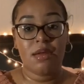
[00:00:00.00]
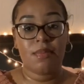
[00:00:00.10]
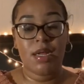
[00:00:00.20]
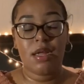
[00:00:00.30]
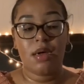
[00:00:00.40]

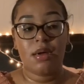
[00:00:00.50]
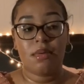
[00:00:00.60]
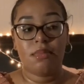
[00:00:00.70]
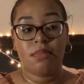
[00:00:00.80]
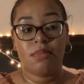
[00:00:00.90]

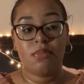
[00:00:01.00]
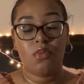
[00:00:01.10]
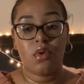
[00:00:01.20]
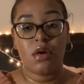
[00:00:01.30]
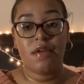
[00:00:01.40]
become
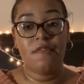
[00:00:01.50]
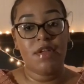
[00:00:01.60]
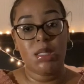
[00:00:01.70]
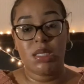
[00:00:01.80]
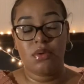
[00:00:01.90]
more
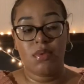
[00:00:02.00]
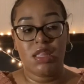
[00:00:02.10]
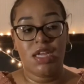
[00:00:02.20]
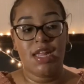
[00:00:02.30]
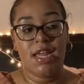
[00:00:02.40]
efficient with
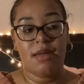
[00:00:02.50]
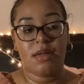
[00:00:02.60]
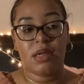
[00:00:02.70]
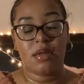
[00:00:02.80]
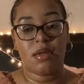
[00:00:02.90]
it and